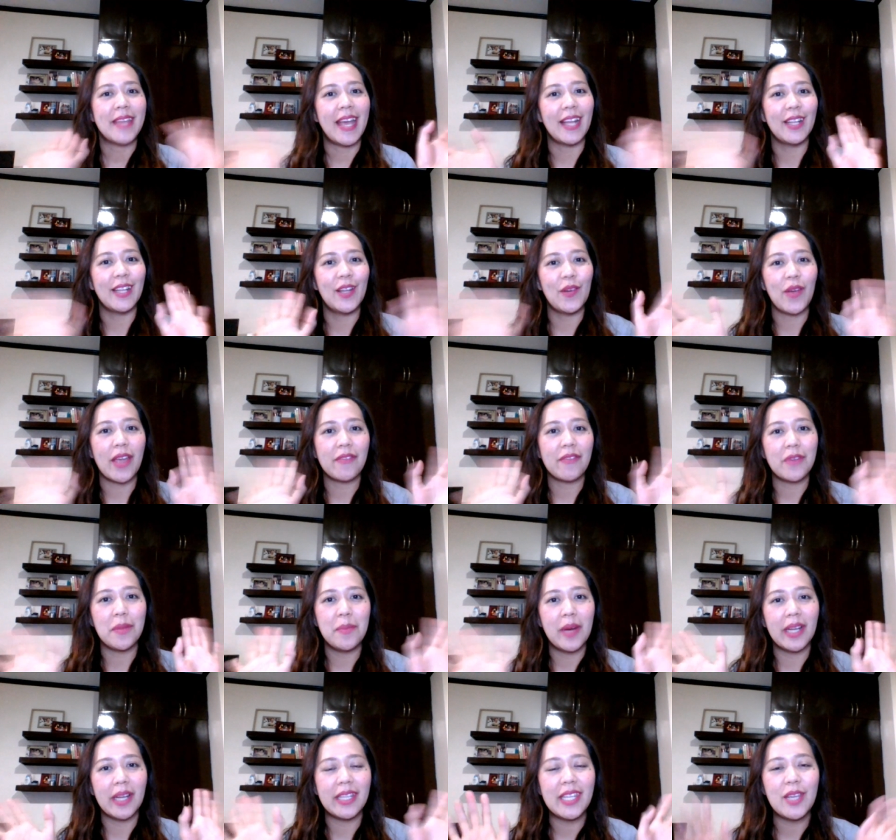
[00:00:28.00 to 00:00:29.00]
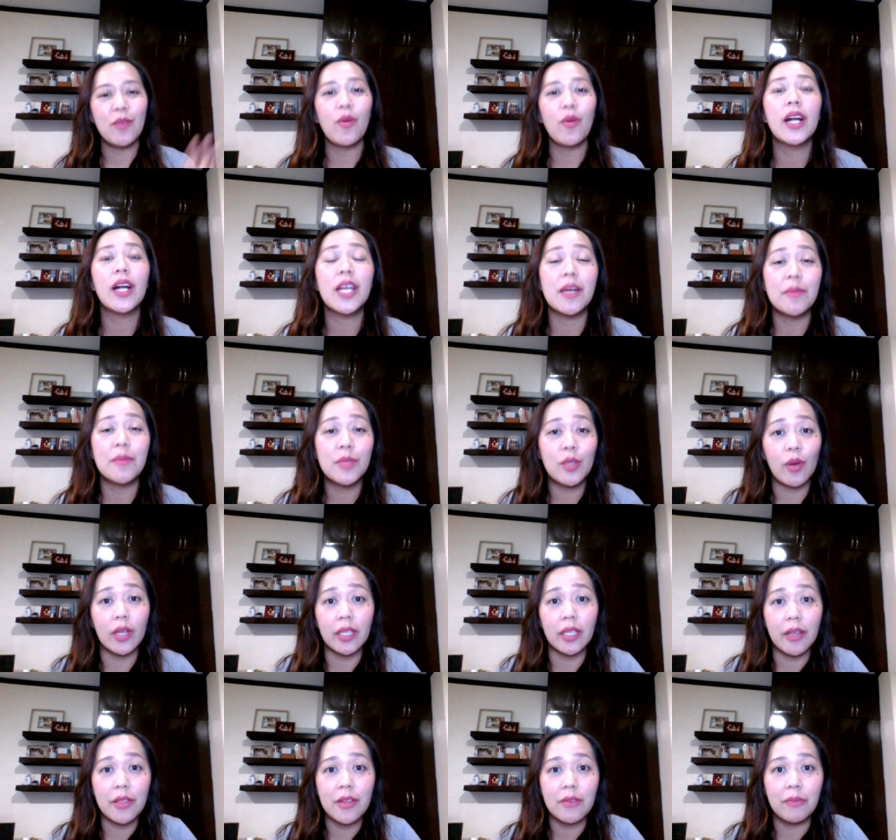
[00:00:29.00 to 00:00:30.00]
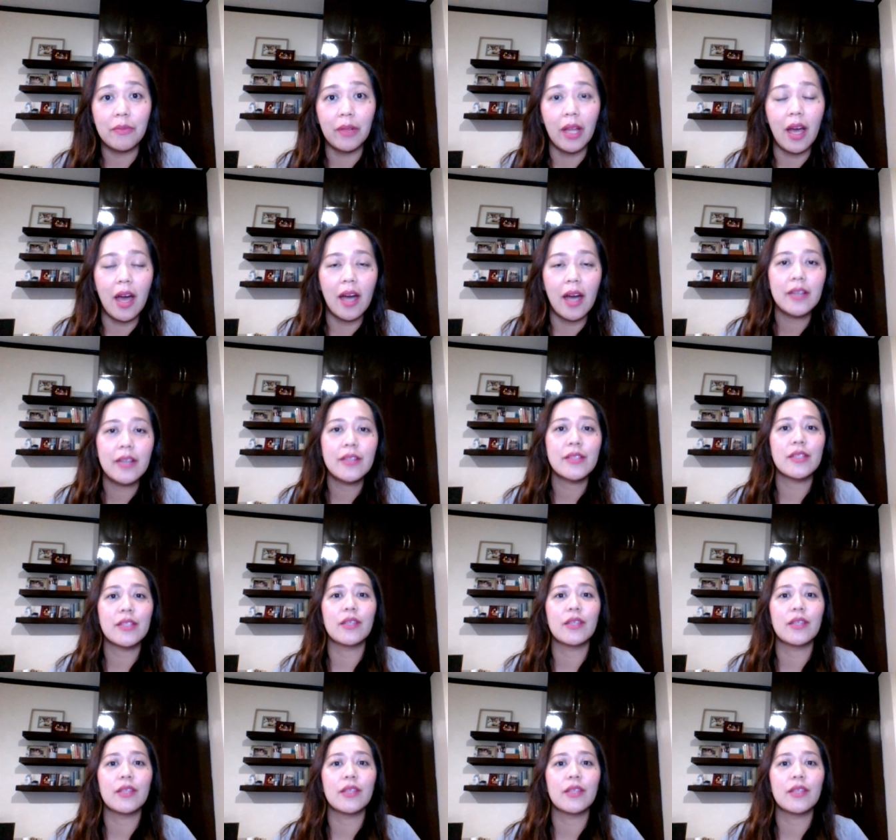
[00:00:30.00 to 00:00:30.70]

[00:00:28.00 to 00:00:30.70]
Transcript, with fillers: Hello everybody, welcome to another vlog.